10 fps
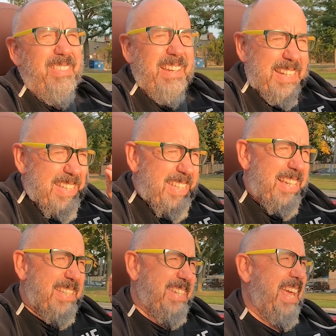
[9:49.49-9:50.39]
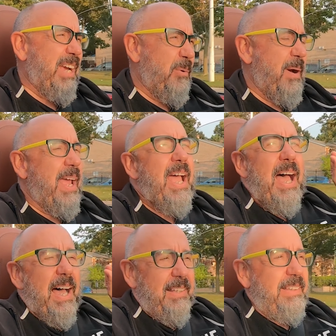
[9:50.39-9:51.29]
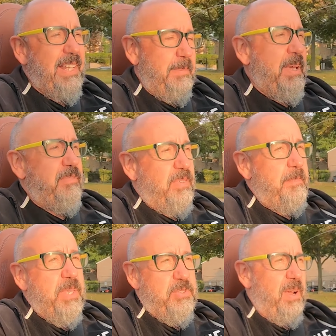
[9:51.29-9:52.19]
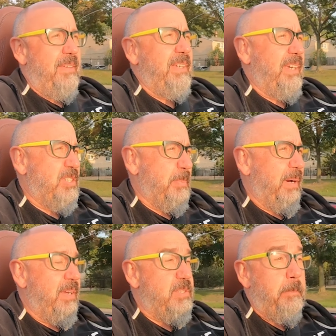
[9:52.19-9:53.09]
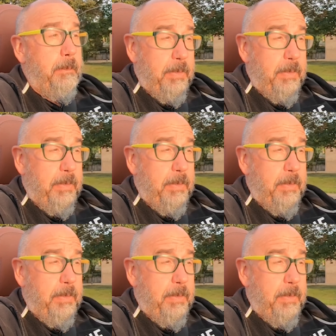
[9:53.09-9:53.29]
I think it does take away a little bit from the driving experience.